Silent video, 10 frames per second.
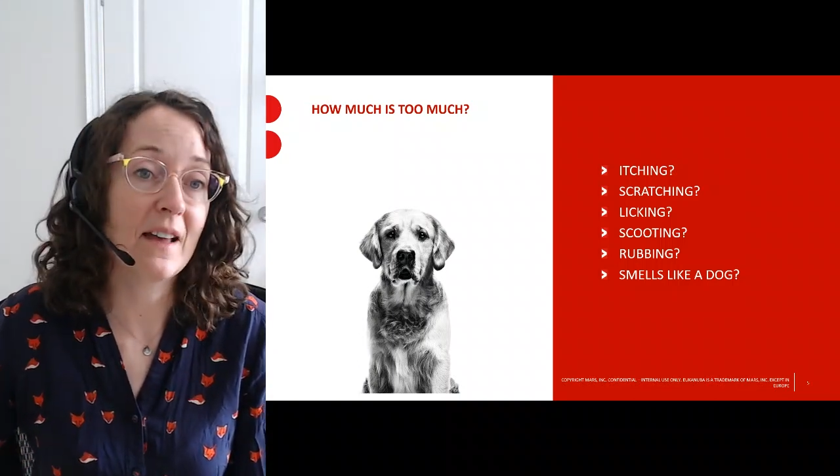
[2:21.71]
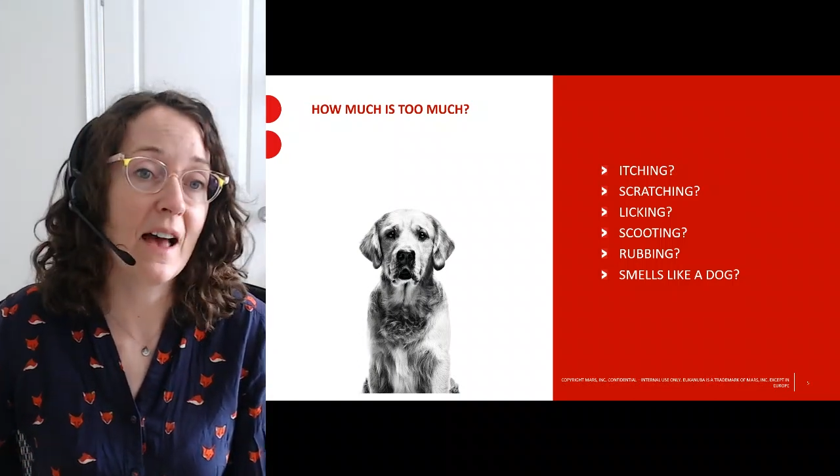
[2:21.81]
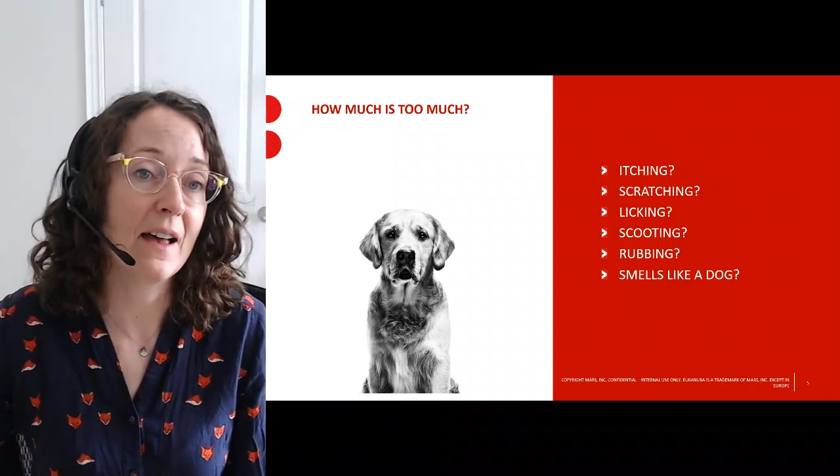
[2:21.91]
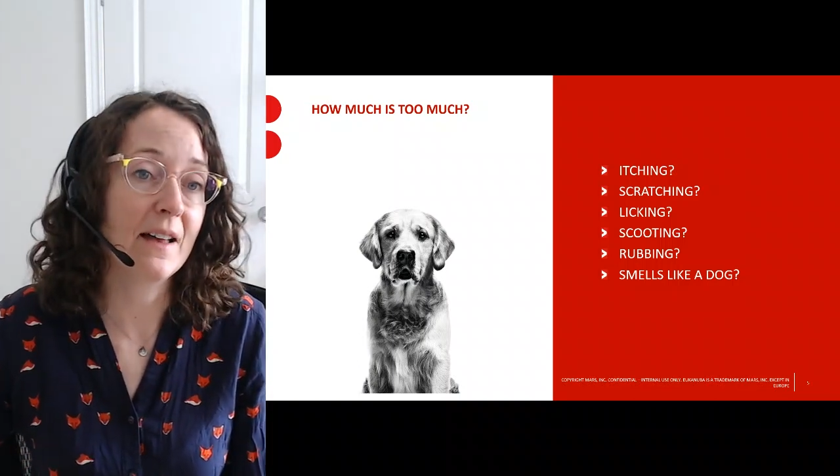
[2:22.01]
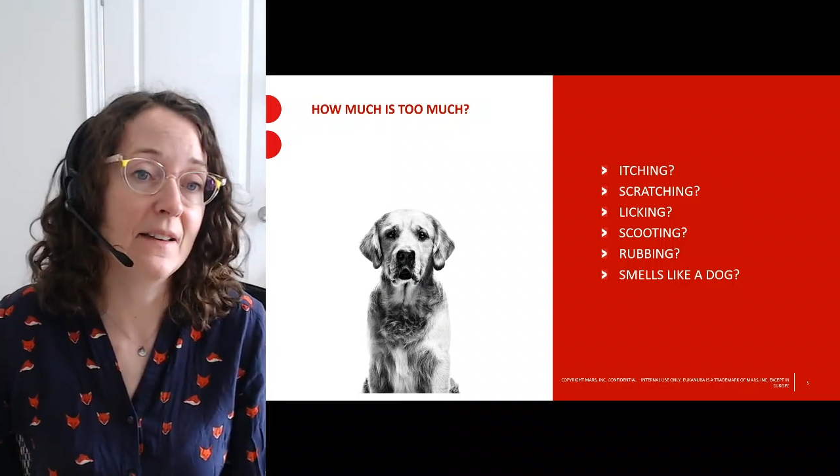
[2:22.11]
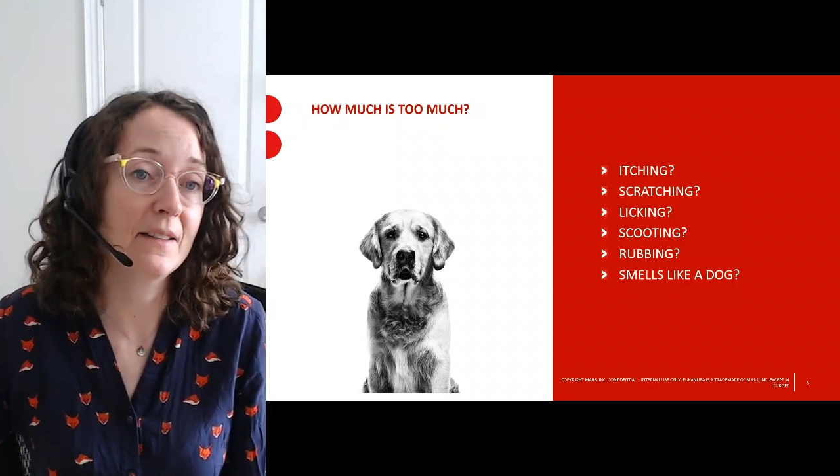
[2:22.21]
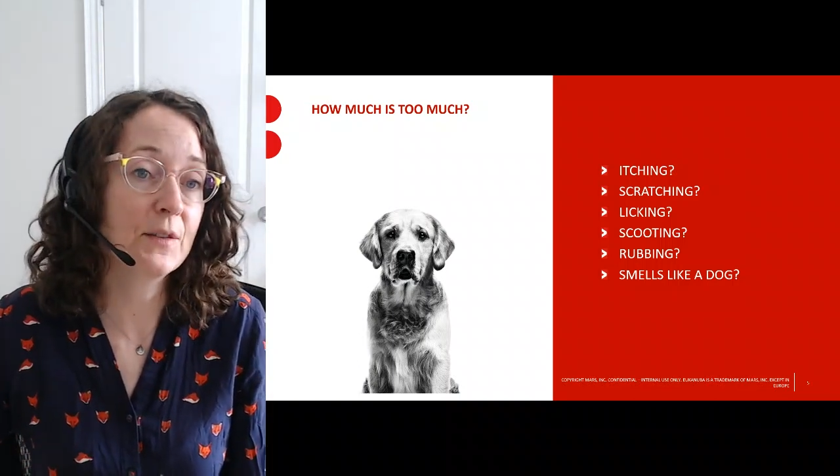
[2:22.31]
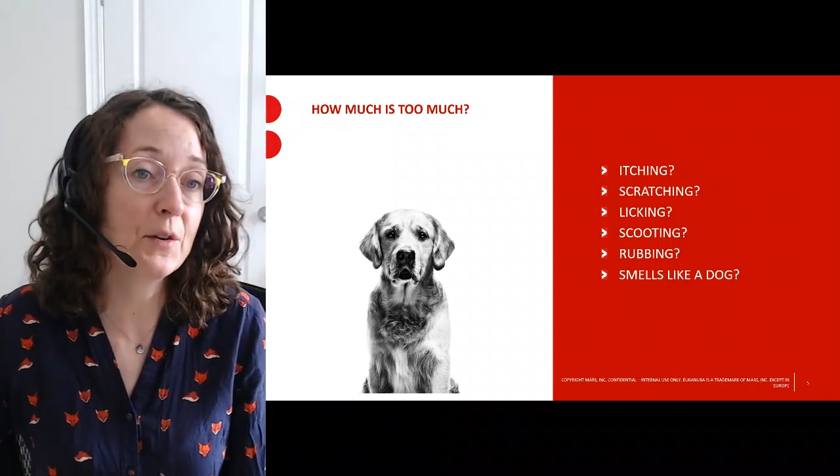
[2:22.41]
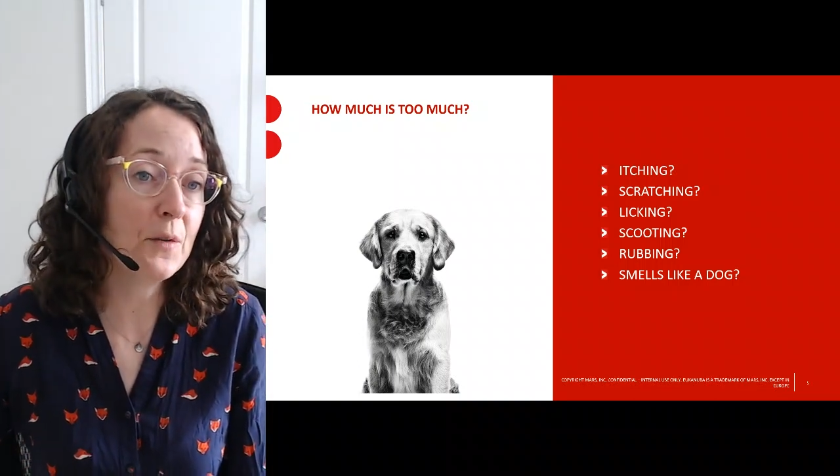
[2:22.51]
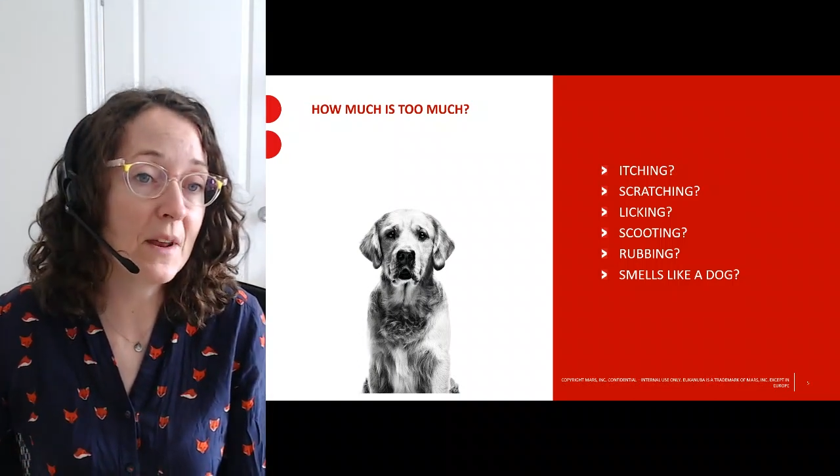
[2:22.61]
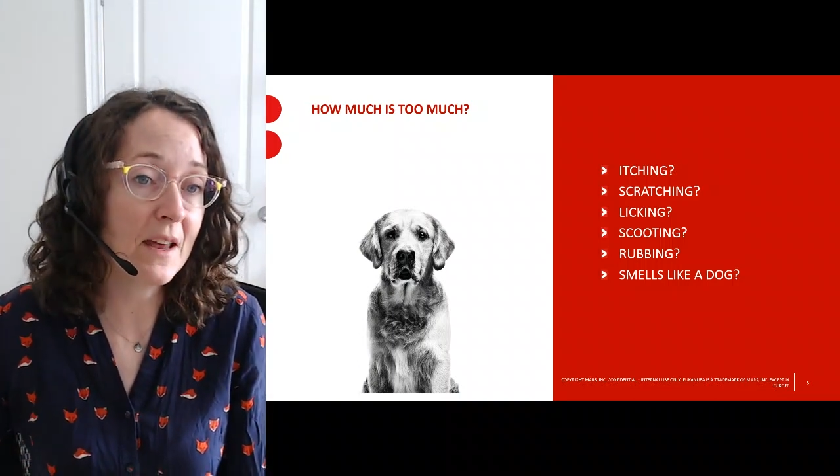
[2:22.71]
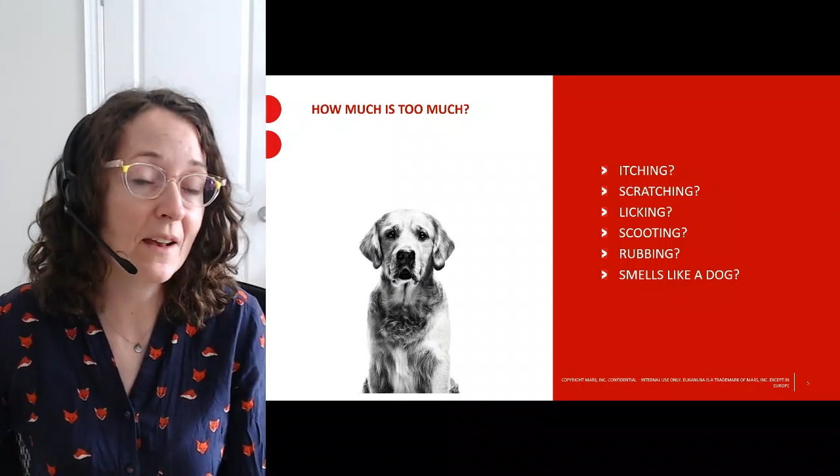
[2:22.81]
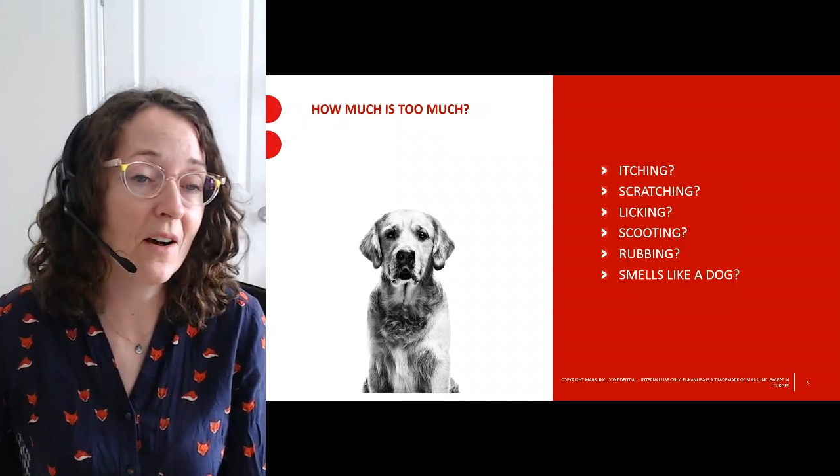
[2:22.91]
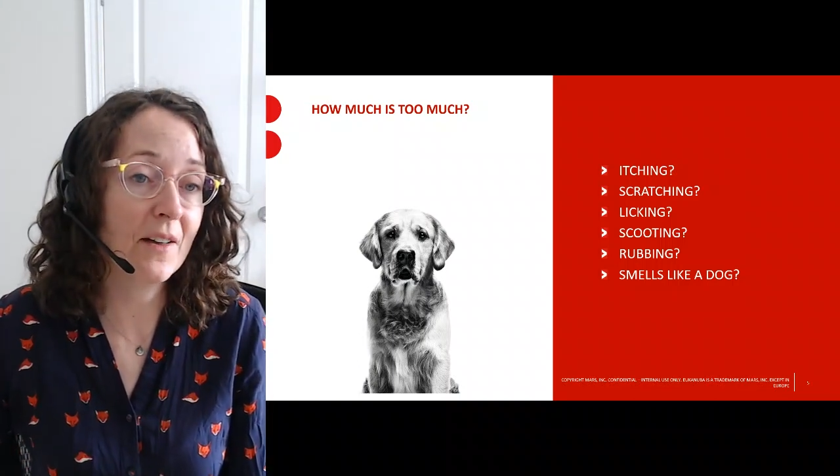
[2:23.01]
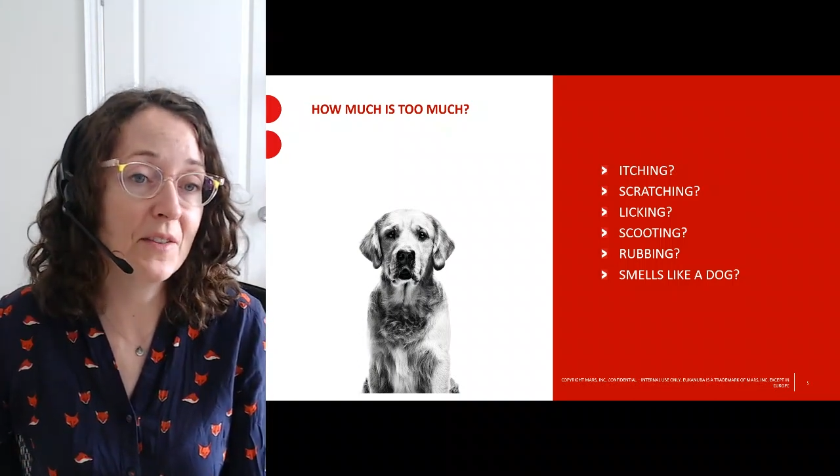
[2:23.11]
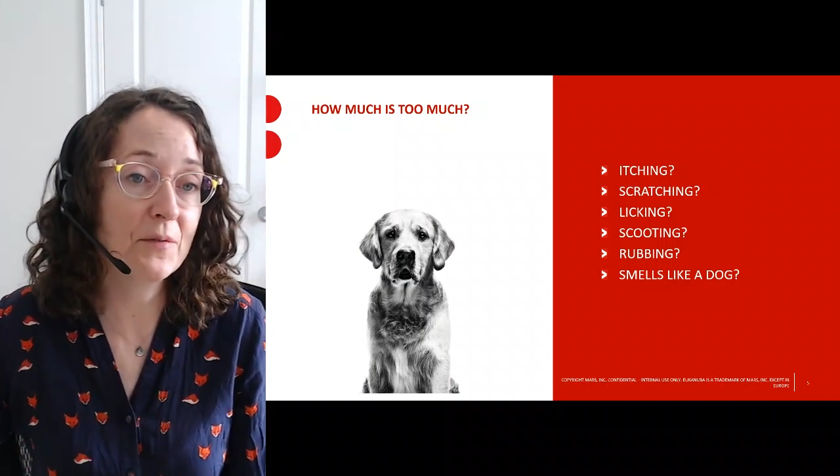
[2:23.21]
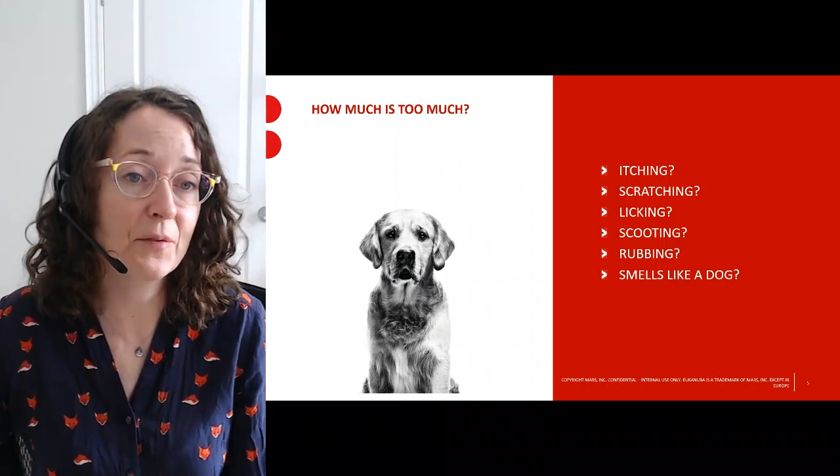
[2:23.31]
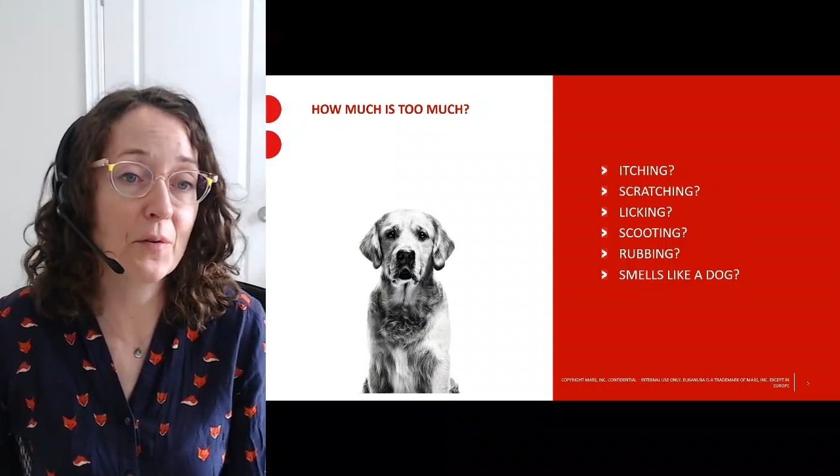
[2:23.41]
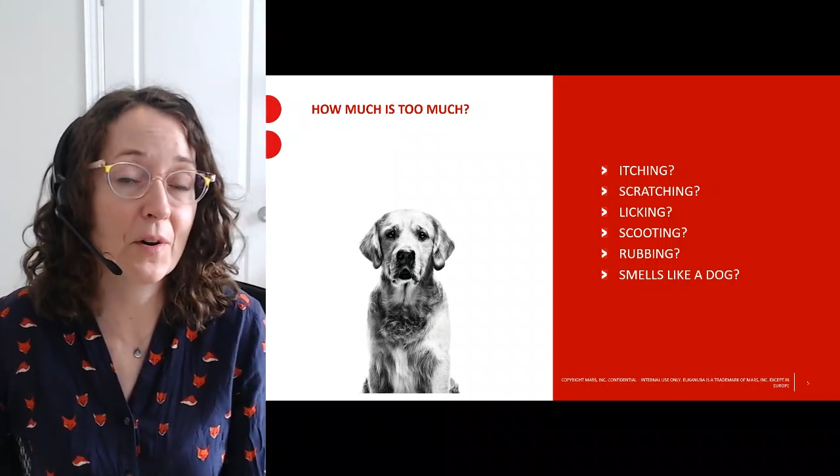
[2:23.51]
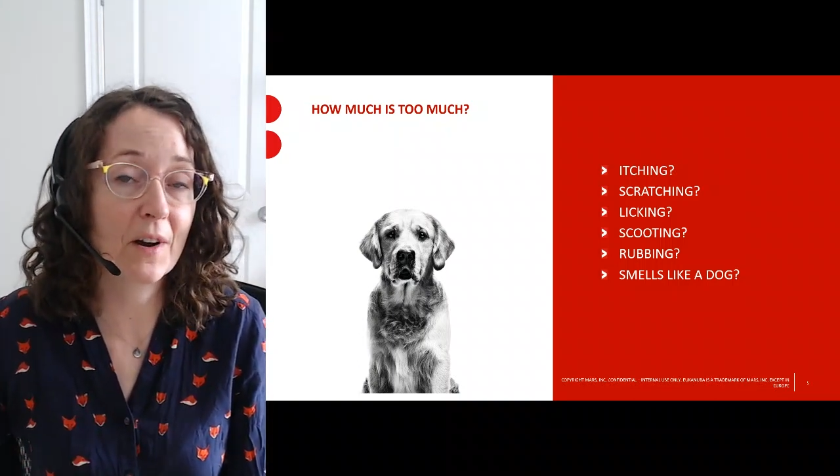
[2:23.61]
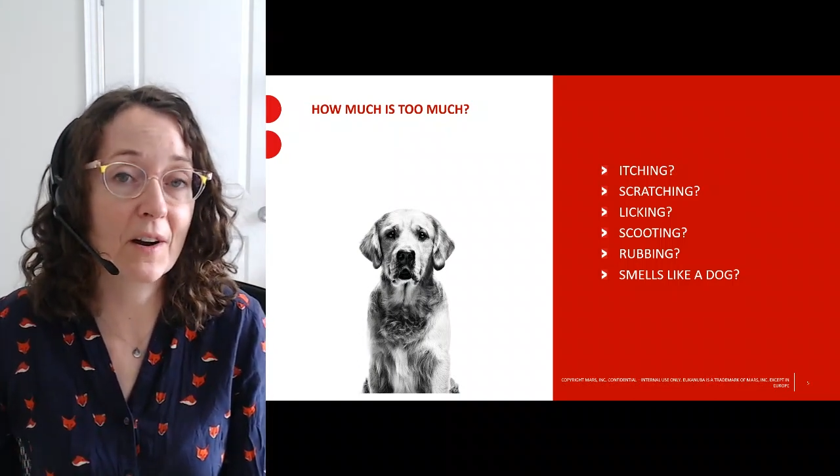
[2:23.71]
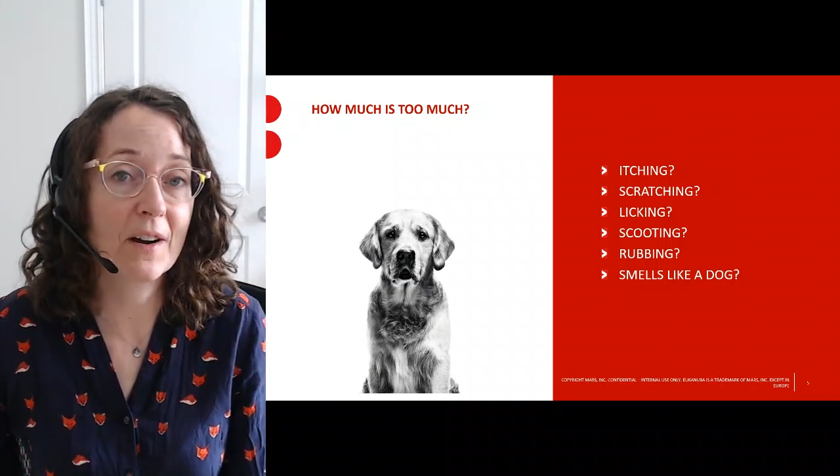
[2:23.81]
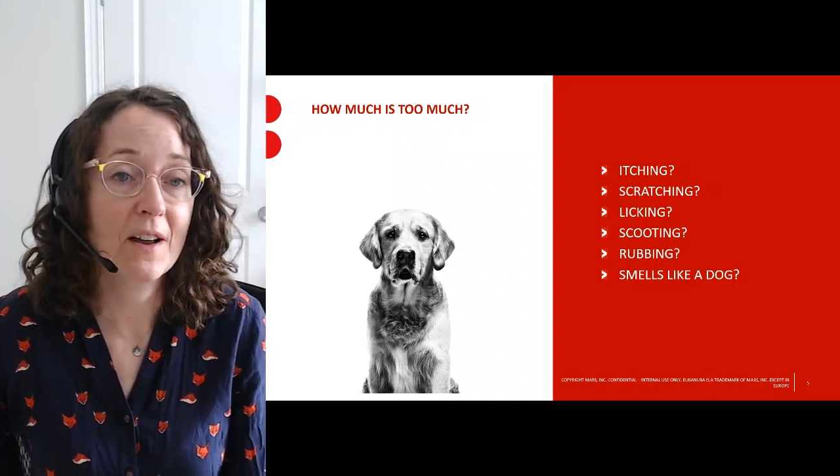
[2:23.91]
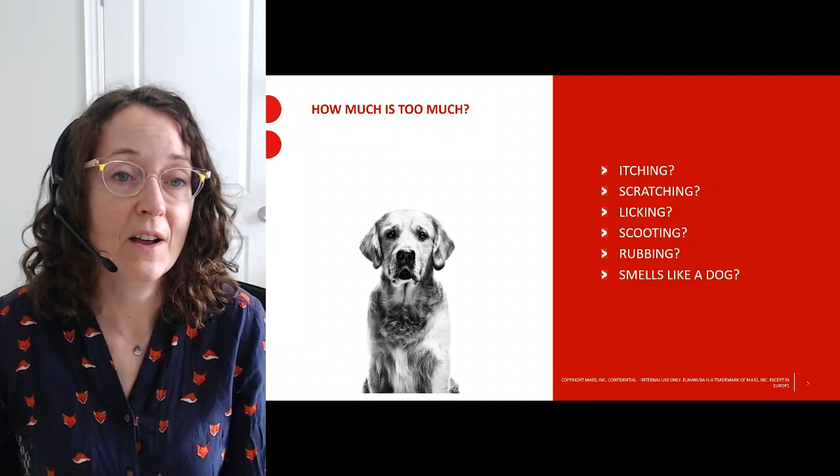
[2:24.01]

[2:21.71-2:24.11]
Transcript: as scooting on the floor,